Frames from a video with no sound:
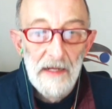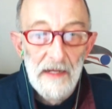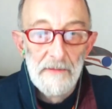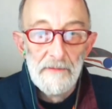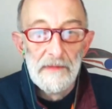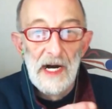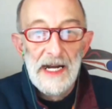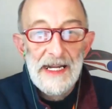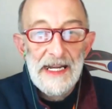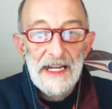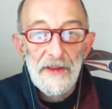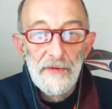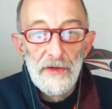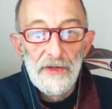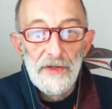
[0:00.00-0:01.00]
mining
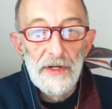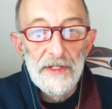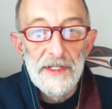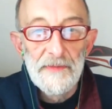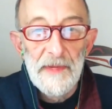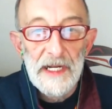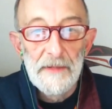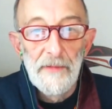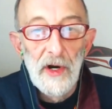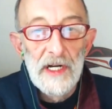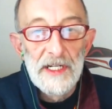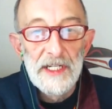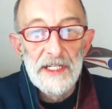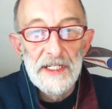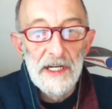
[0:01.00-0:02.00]
through, so to speak,
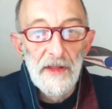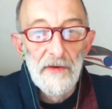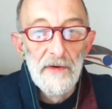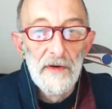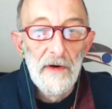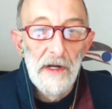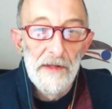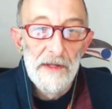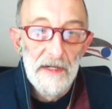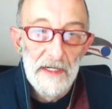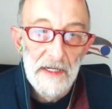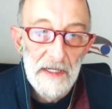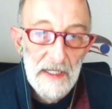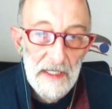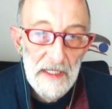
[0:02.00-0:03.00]
processing through all
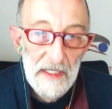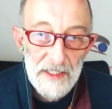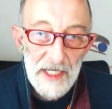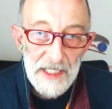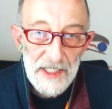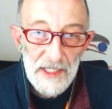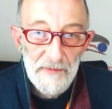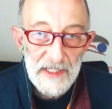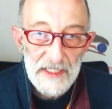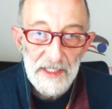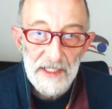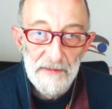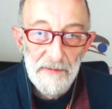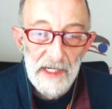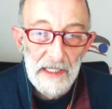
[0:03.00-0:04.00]
the decibits
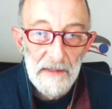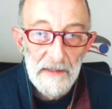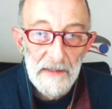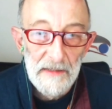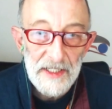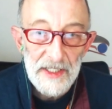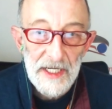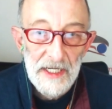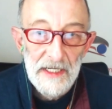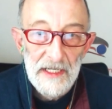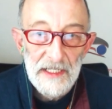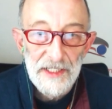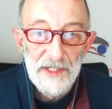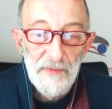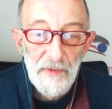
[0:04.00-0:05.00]
and millibits
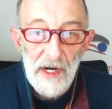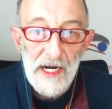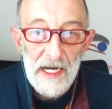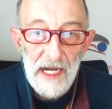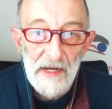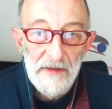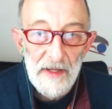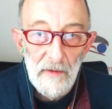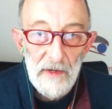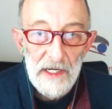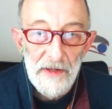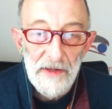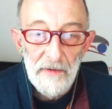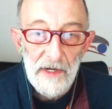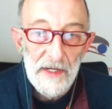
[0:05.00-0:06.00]
and spreading out the
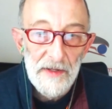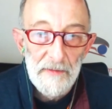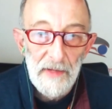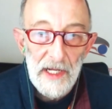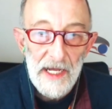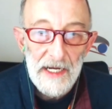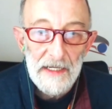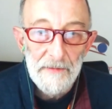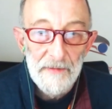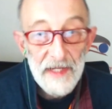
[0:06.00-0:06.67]
wealth around the planet.